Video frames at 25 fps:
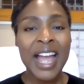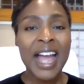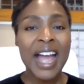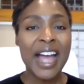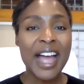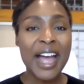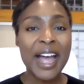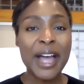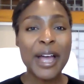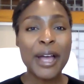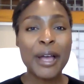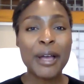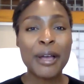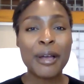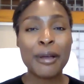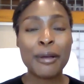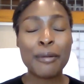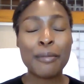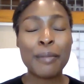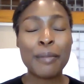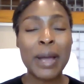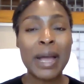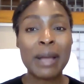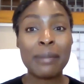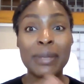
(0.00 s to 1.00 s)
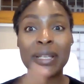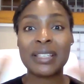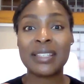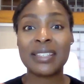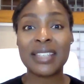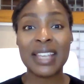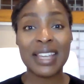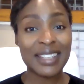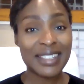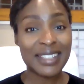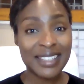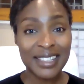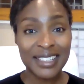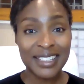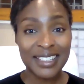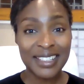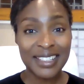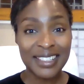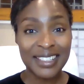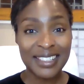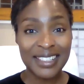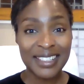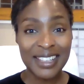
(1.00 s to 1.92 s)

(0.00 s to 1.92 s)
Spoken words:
I'm excited